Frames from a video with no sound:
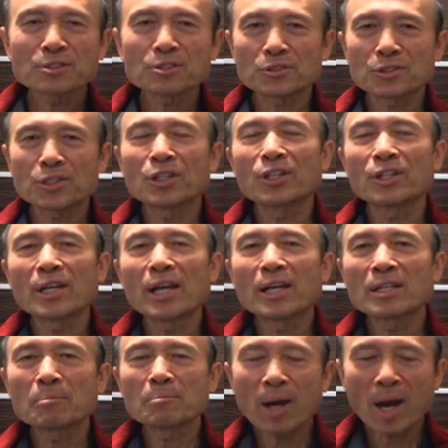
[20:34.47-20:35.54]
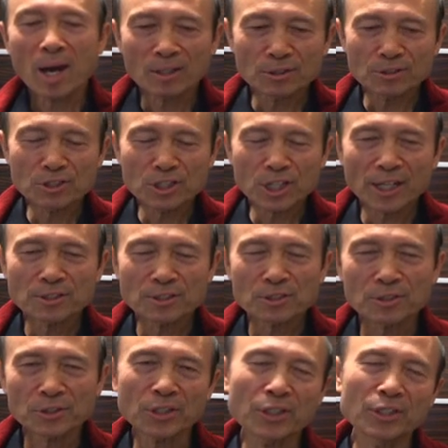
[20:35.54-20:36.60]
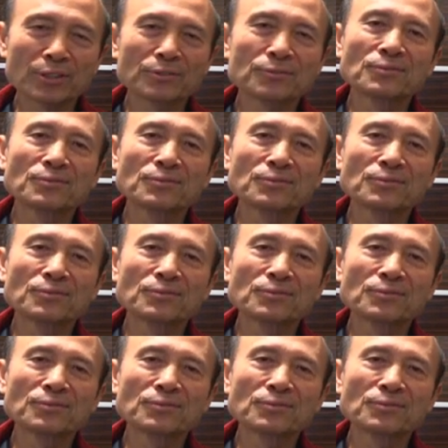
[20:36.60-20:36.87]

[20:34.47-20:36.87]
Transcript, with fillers: to her and apologize to her.